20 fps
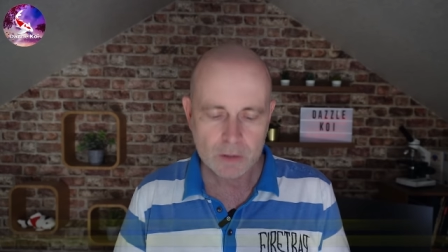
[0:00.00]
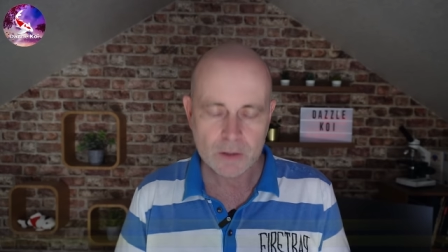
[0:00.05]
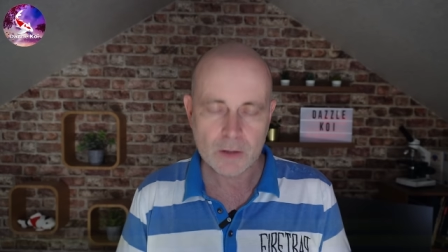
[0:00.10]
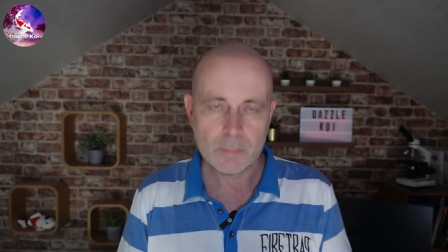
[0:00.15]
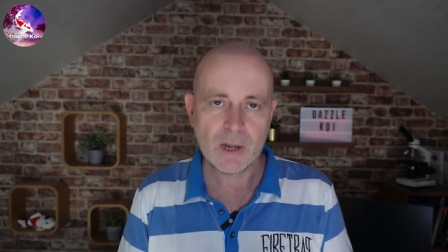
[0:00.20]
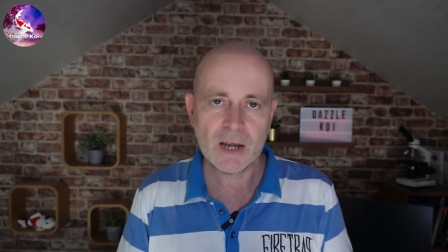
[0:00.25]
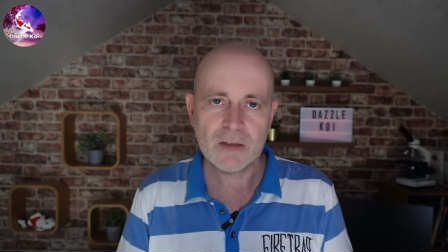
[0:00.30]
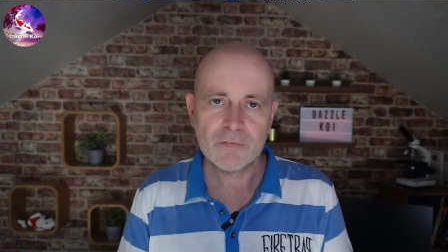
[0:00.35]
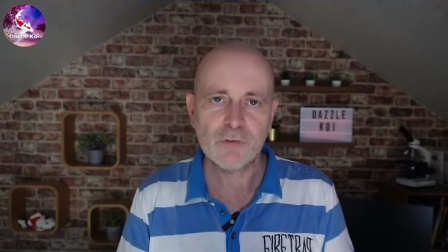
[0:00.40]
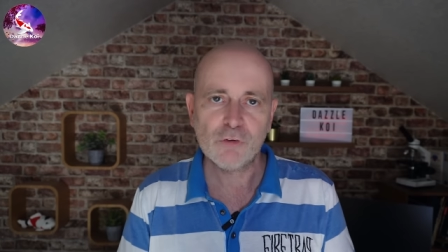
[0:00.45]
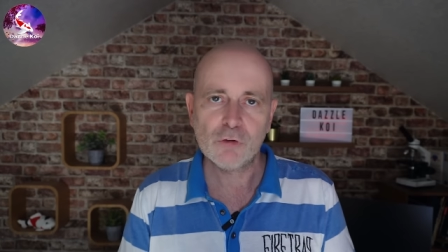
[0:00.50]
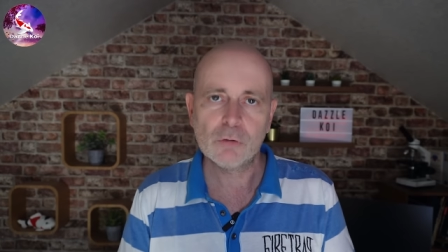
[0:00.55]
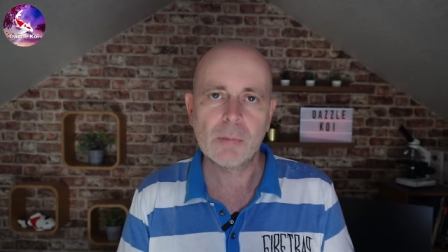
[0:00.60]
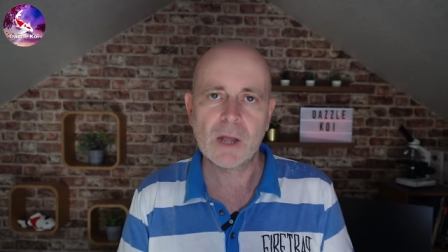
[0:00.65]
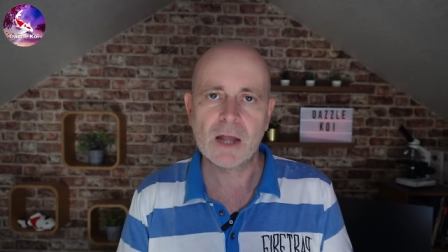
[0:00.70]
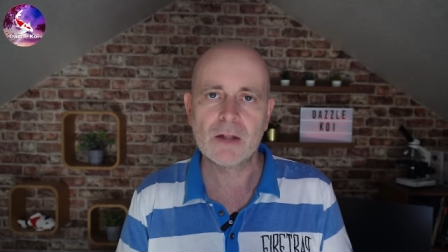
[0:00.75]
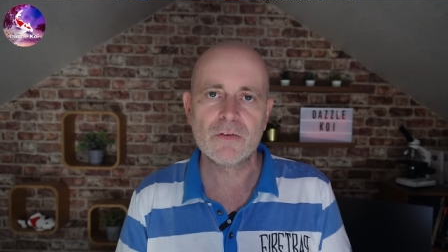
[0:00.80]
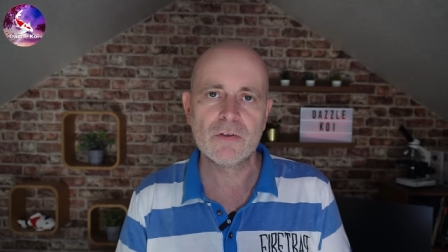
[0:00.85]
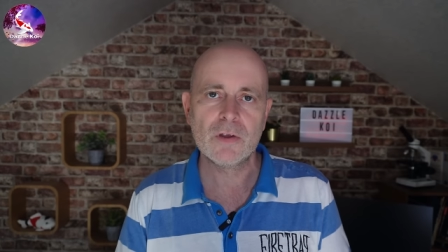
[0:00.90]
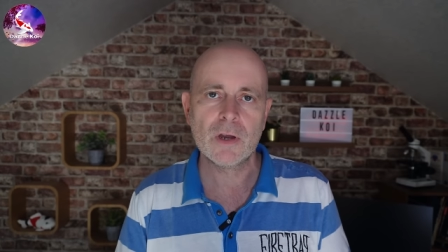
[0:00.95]
The beneficial
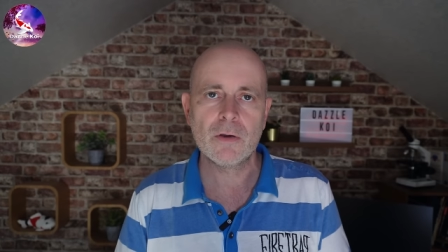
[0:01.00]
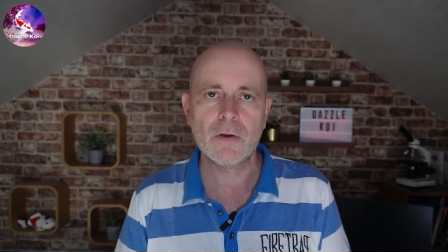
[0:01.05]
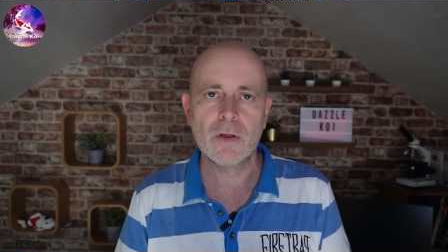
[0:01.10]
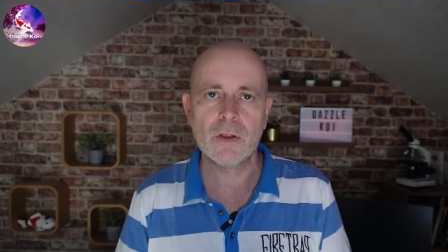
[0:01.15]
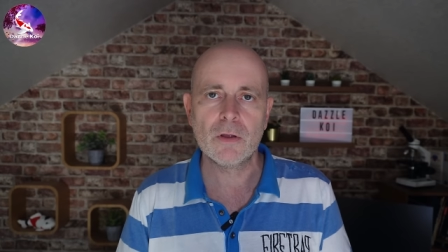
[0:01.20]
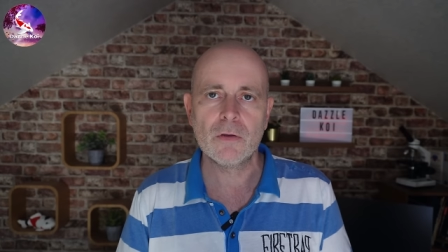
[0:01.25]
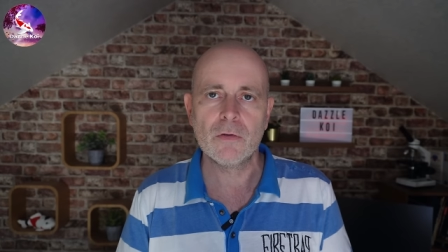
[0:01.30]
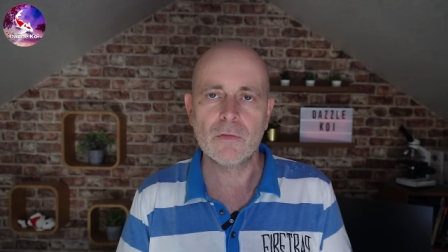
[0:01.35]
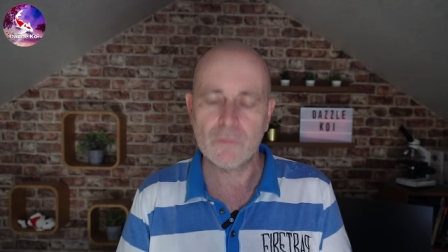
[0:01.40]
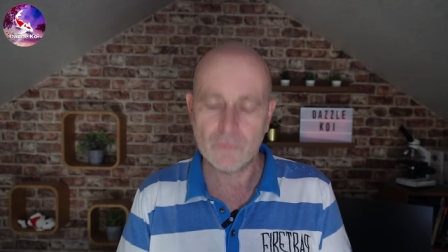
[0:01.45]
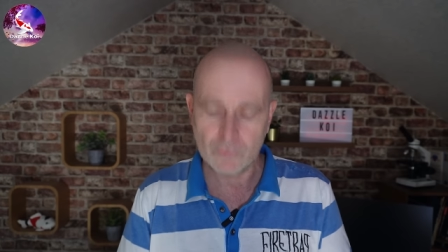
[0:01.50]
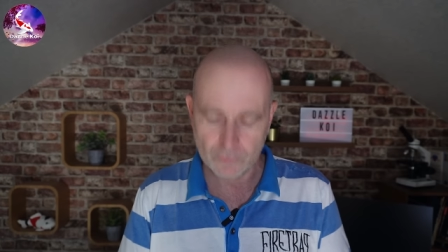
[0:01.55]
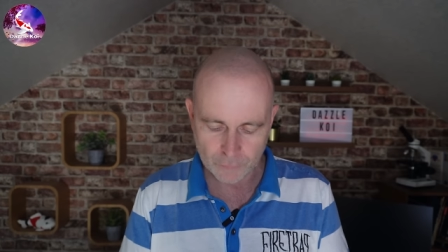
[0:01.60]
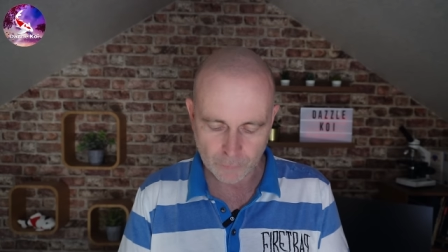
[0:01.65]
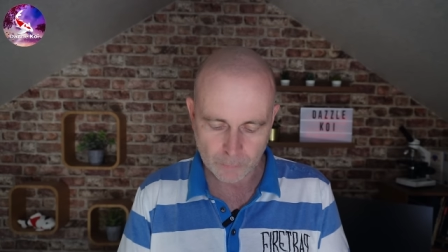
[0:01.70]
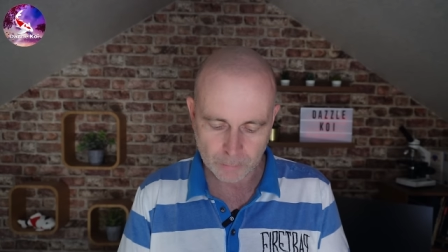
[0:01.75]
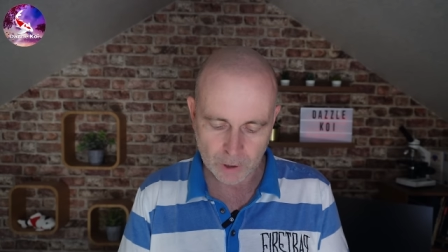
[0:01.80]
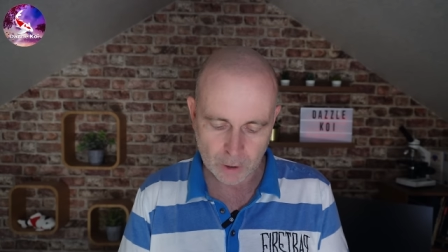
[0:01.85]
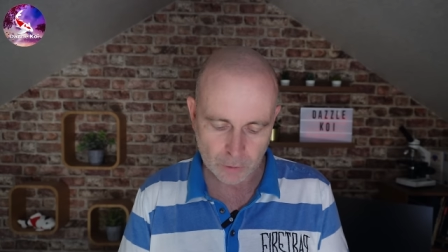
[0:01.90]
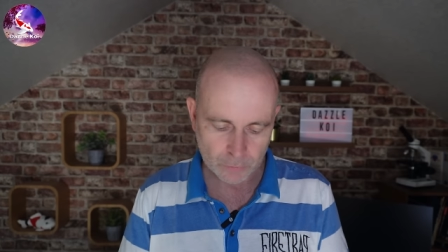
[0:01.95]
bacteria that
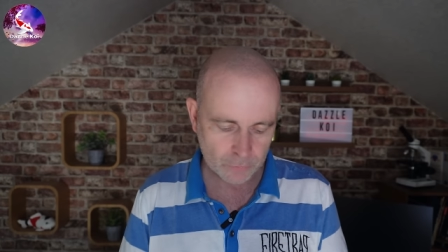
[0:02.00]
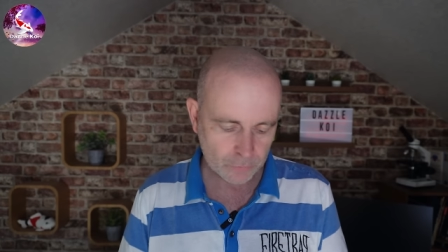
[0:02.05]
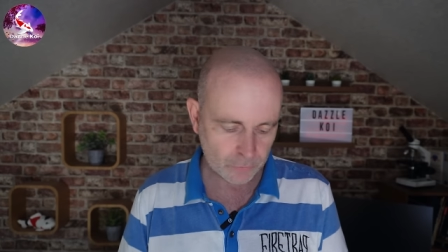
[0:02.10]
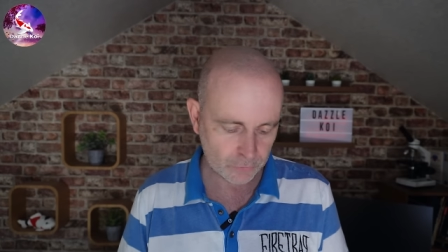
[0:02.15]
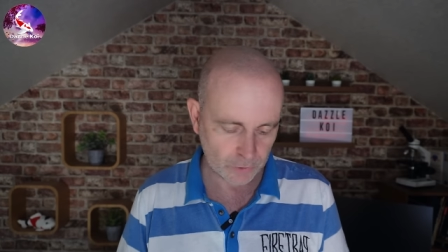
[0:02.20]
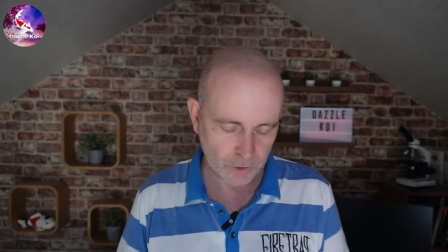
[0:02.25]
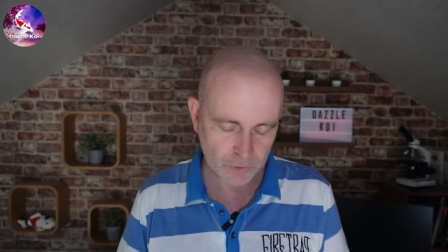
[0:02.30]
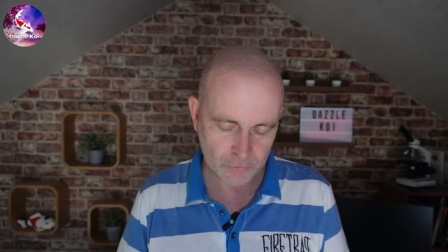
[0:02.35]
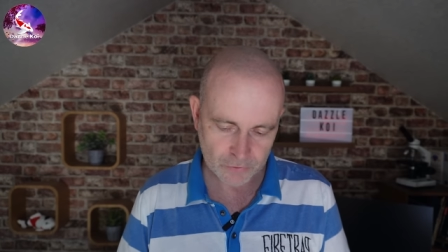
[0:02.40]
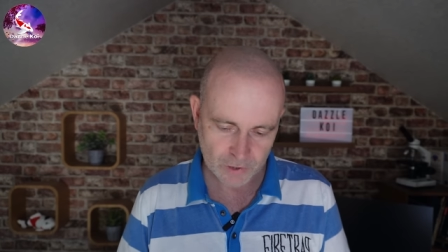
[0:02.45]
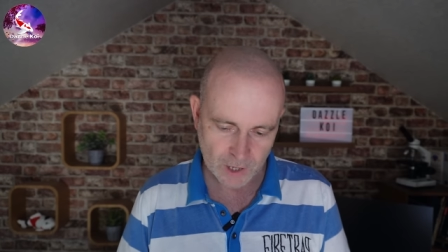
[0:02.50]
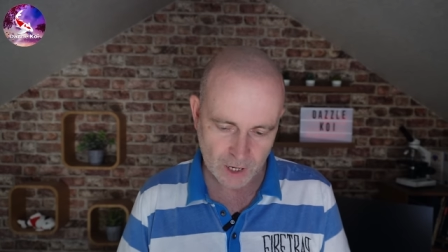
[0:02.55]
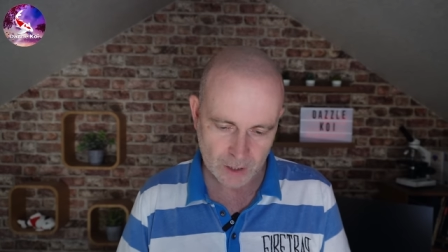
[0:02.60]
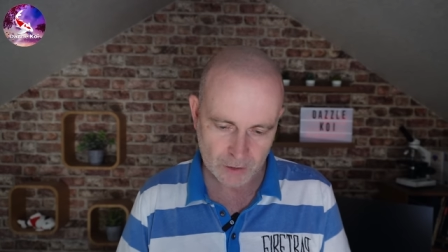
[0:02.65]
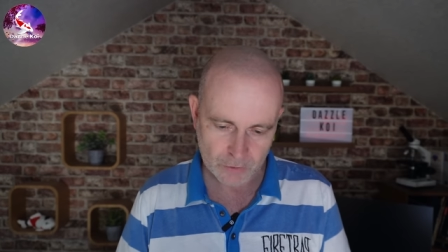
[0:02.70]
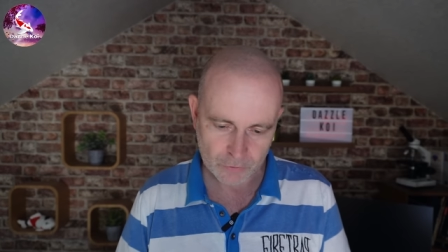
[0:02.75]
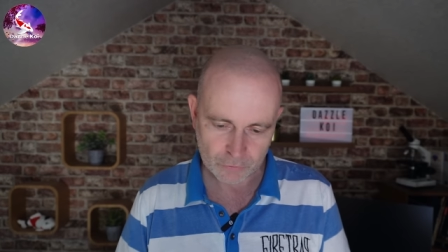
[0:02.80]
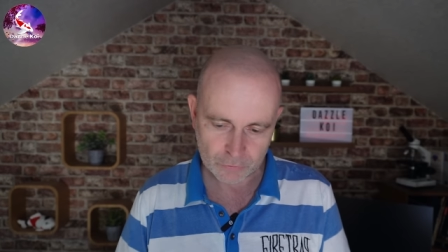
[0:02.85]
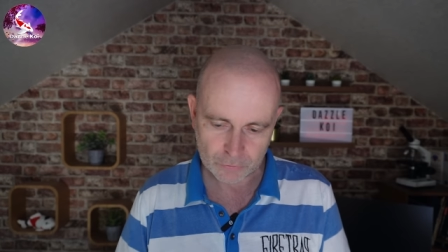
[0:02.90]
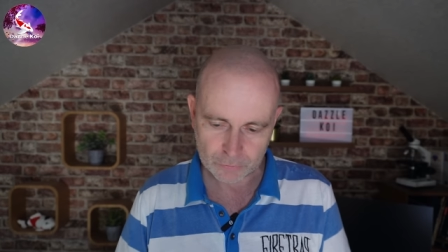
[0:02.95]
for ponds
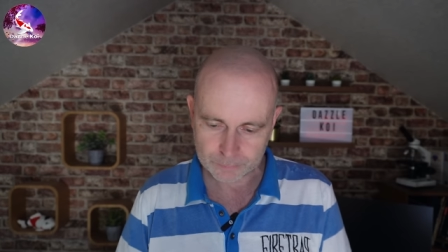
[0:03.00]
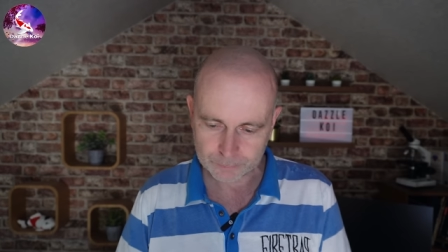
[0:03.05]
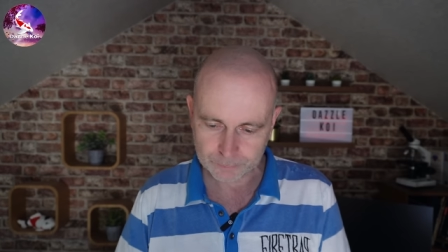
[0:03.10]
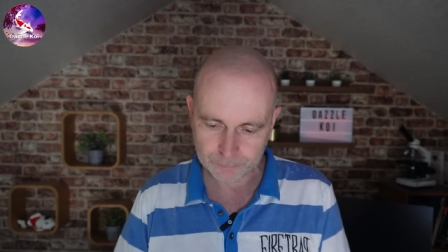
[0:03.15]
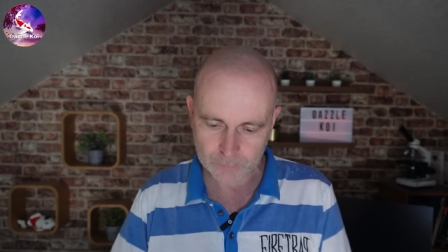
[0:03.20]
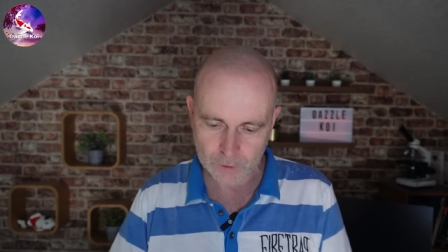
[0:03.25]
contains